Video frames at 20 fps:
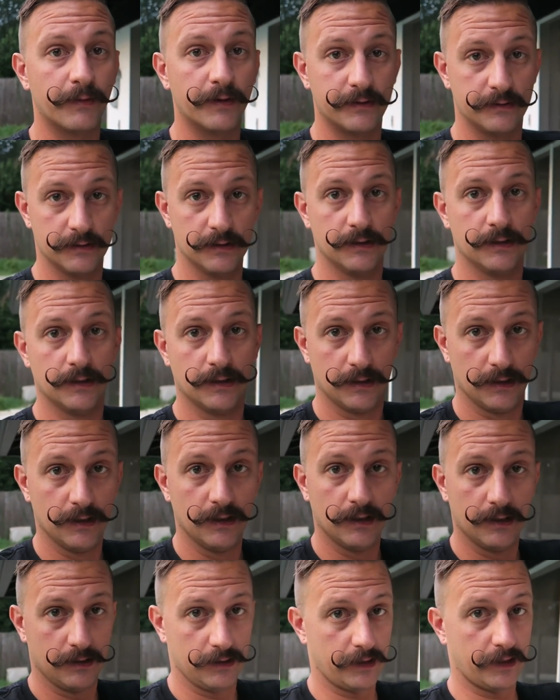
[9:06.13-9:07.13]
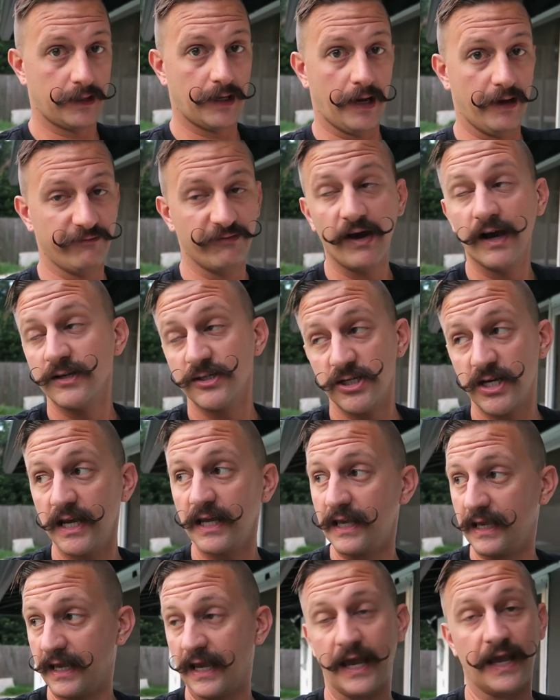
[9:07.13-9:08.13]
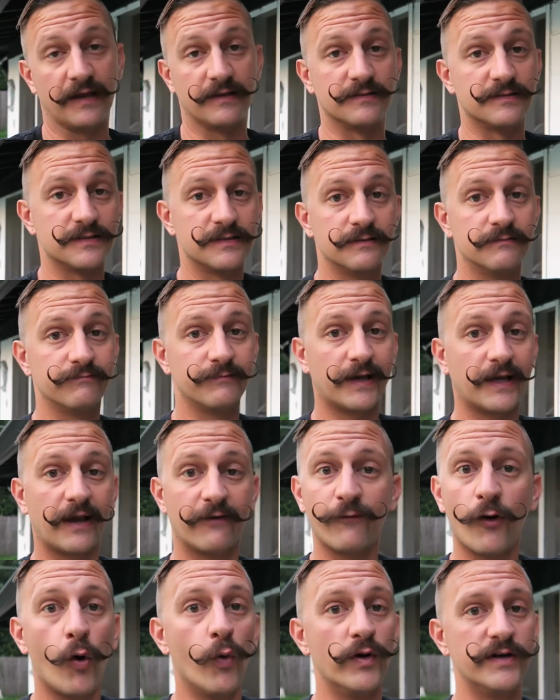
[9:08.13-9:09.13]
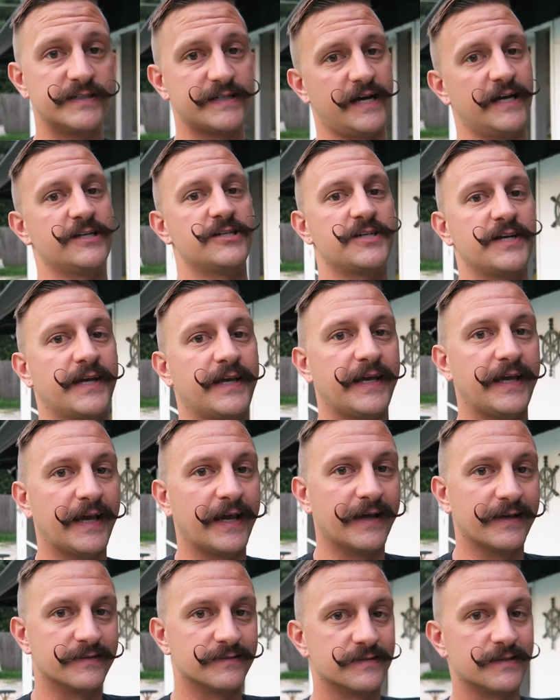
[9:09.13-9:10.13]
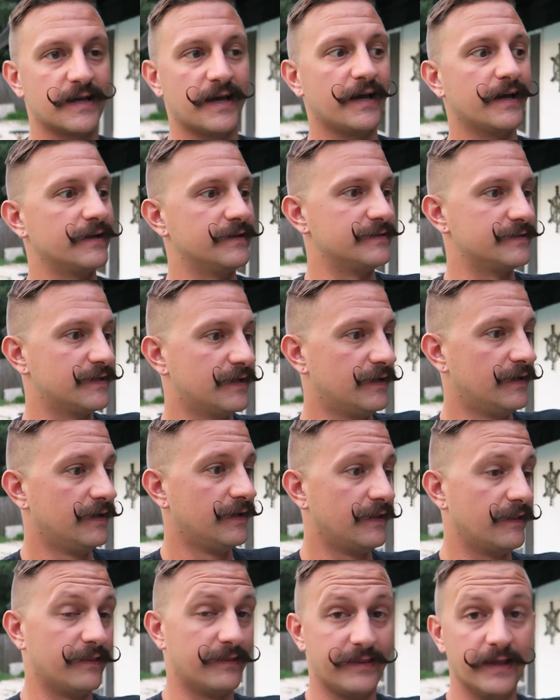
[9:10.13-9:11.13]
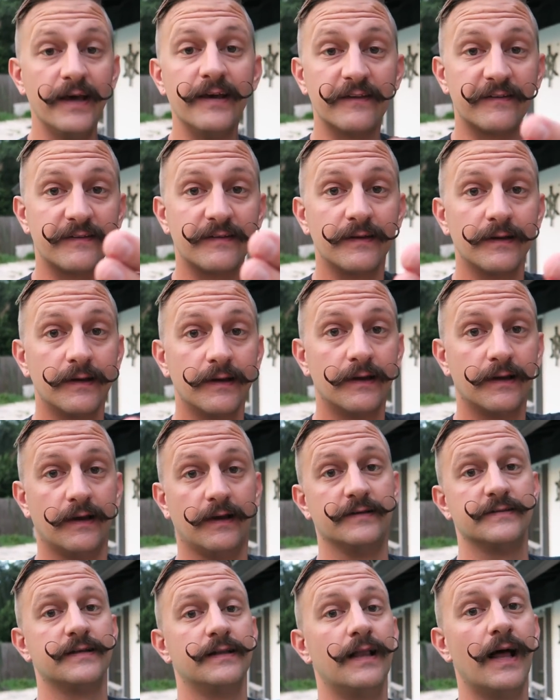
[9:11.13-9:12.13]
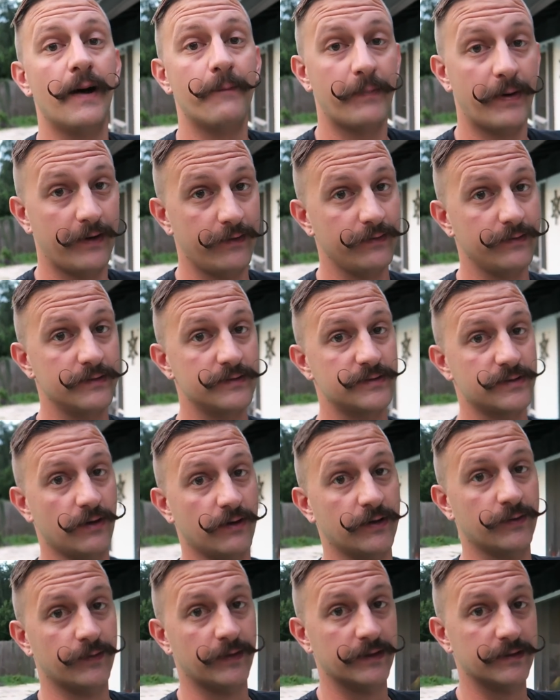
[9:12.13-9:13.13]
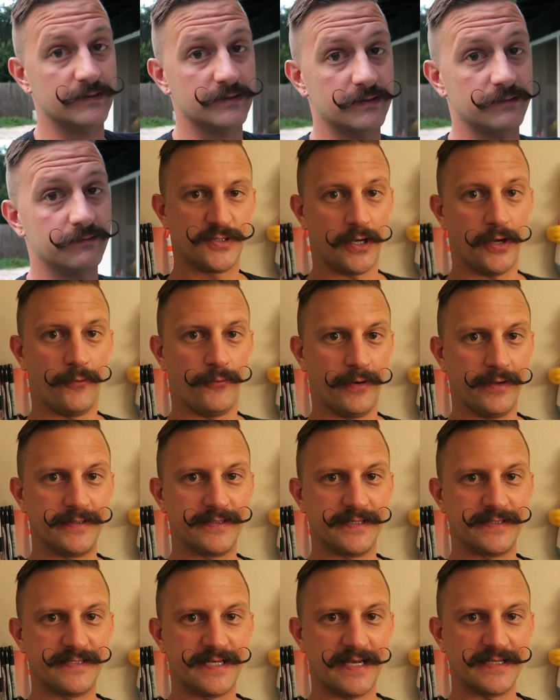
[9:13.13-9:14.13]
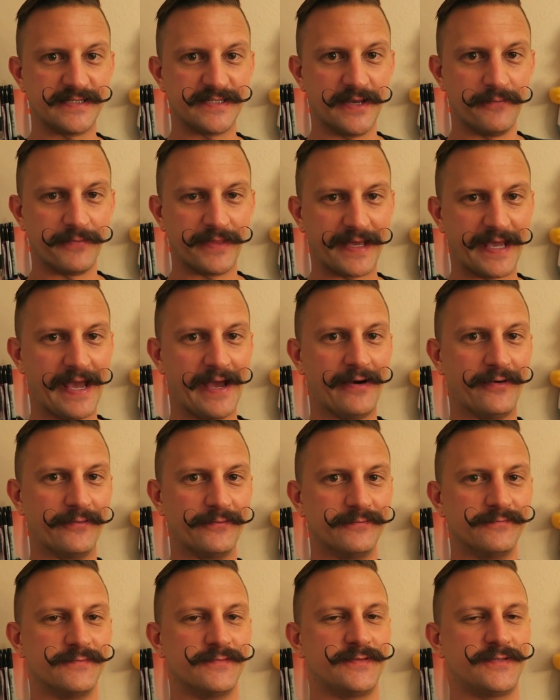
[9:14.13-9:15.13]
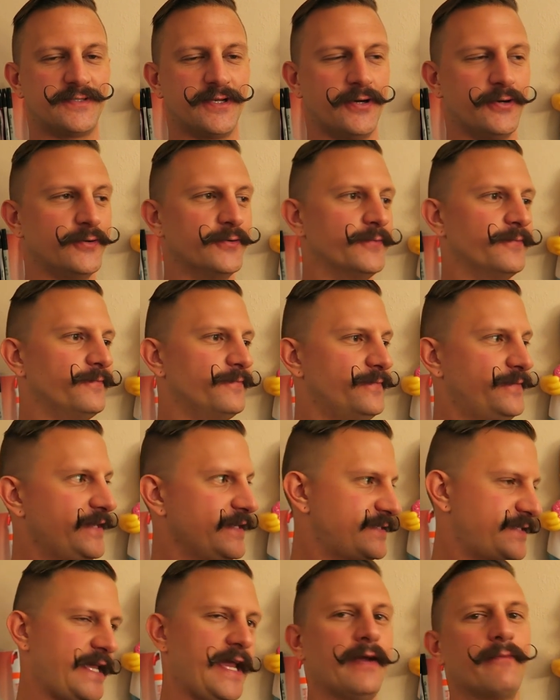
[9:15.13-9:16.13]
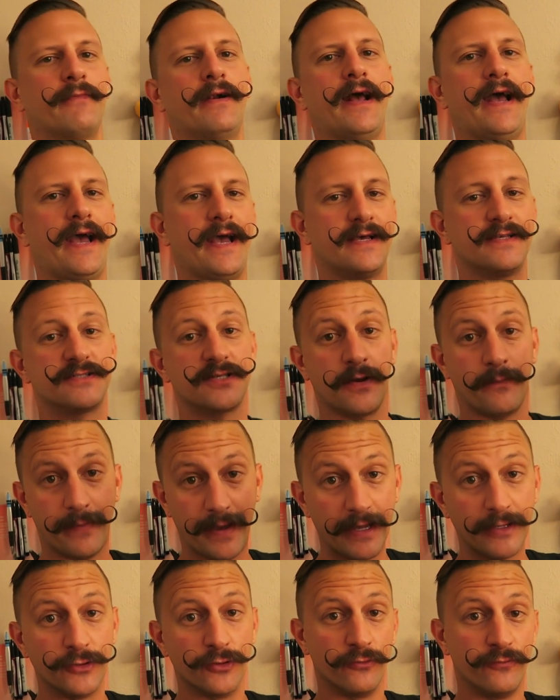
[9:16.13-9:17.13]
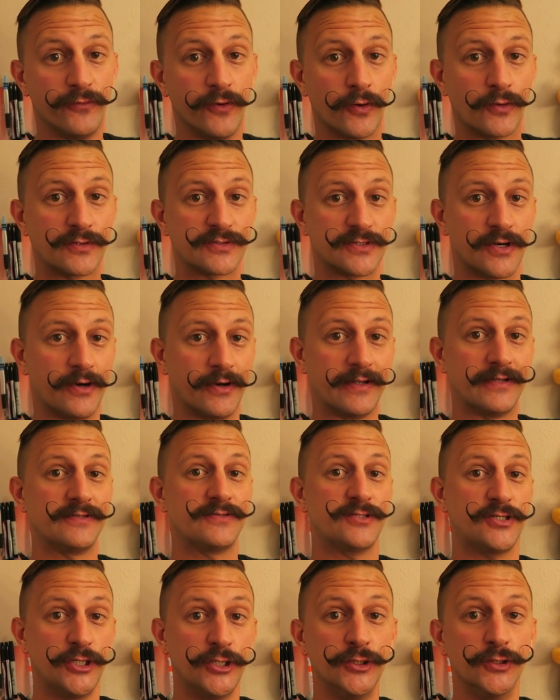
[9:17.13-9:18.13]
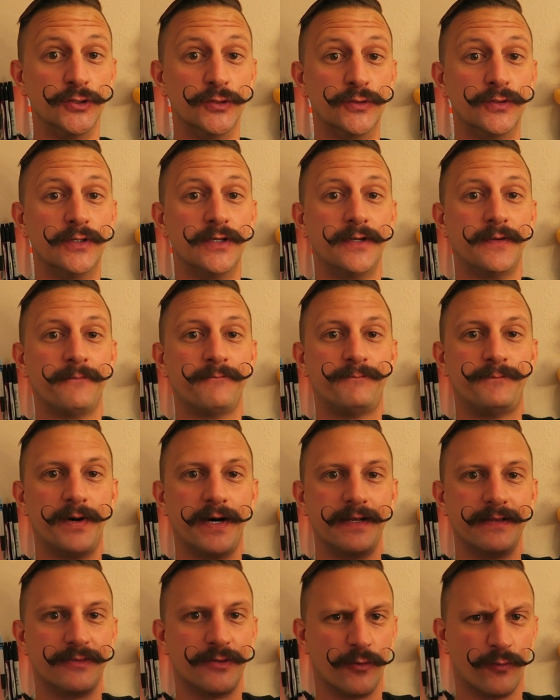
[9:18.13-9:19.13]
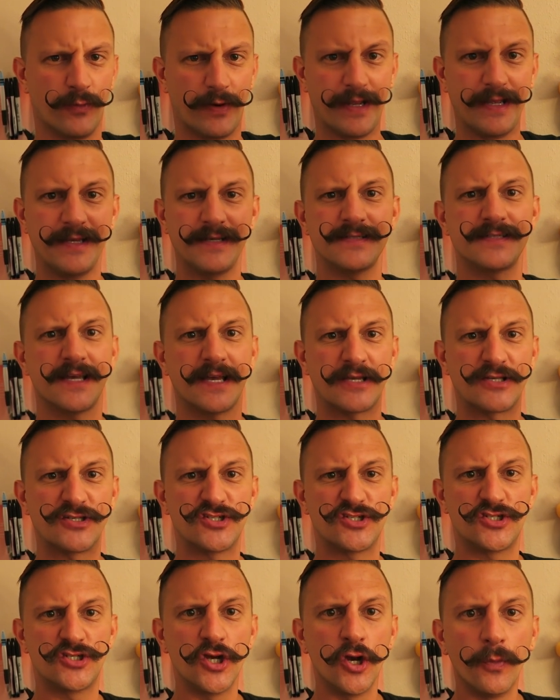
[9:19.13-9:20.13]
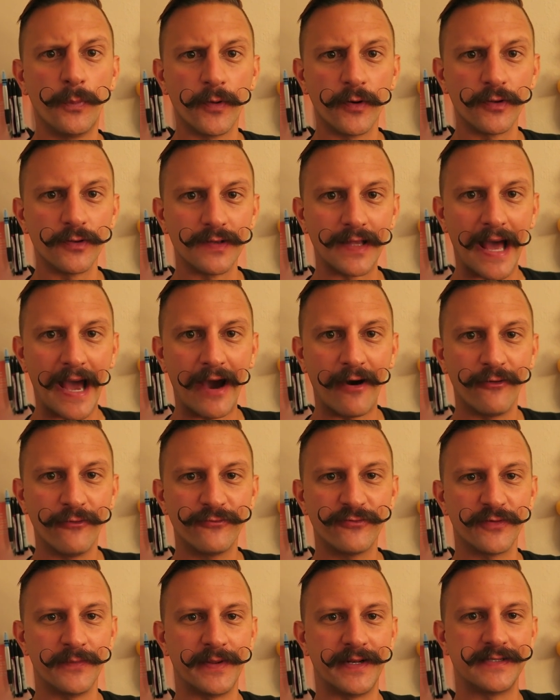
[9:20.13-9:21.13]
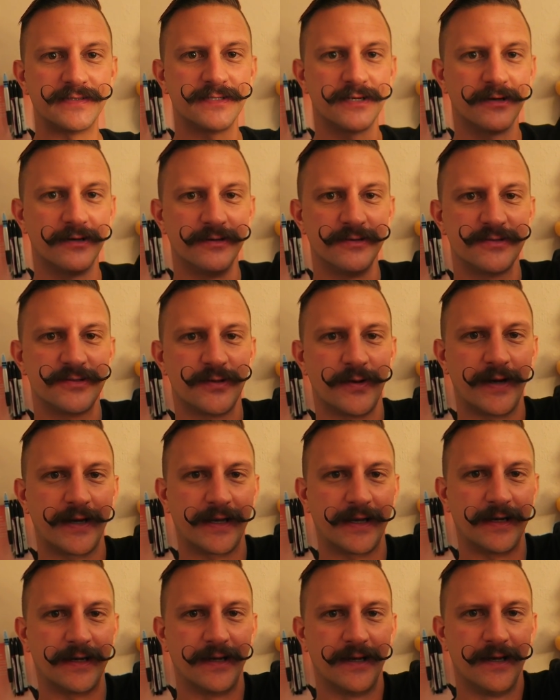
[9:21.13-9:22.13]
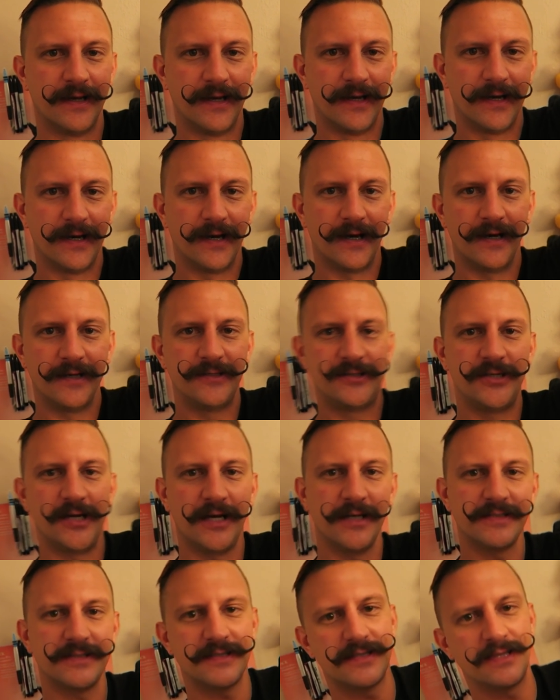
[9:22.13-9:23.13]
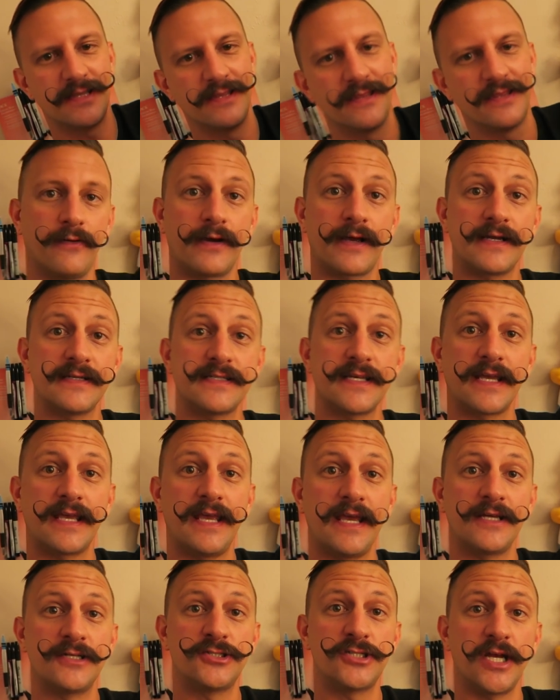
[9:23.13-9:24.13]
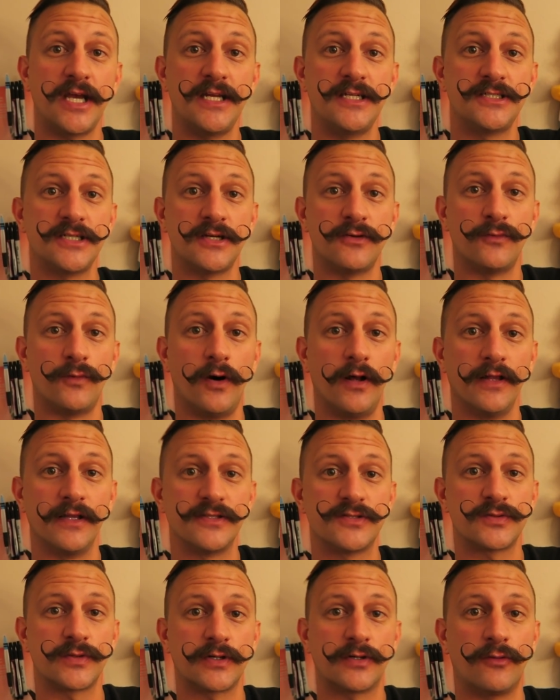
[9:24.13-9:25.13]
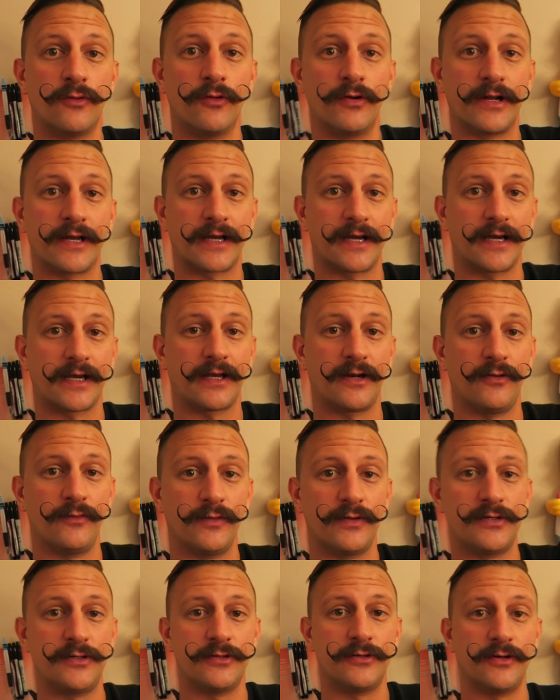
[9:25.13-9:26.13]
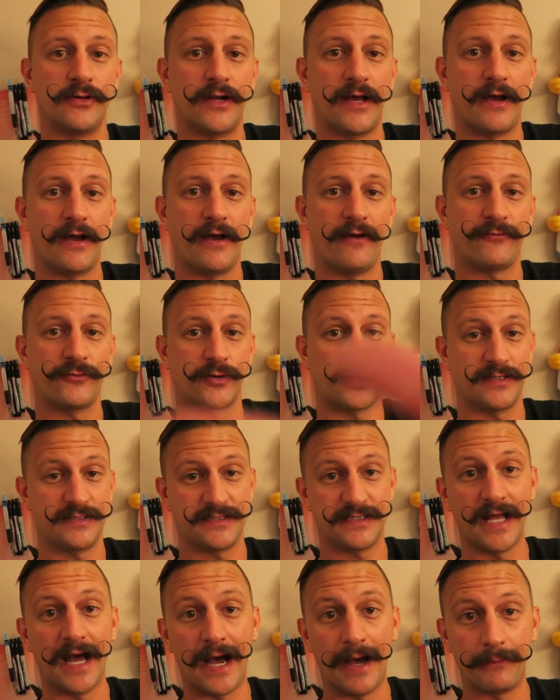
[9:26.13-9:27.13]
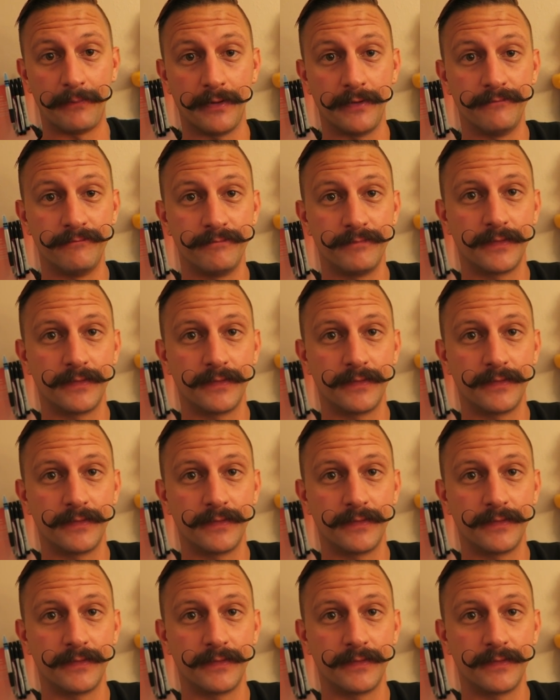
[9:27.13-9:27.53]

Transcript: But like, I've got shaky hands. Like I've always had shaky hands. And this is a lot better than the Sony was. So I wanted to test something out. So this camera has a manual focus on it too, but the ring is like super loud for me to turn, so I can adjust. Well, I guess I can't change it while it's recording. I can only do it after I stop.